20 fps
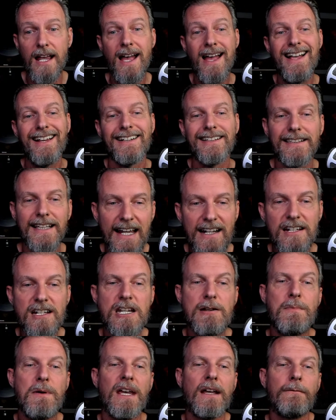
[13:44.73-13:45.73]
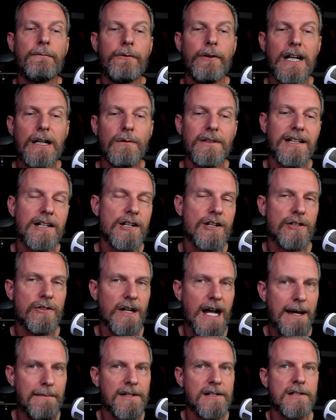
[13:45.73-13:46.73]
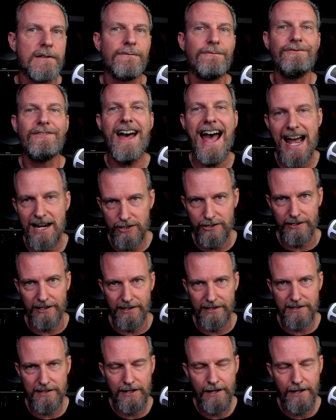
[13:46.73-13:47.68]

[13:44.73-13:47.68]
led it to being frequently described as fascist.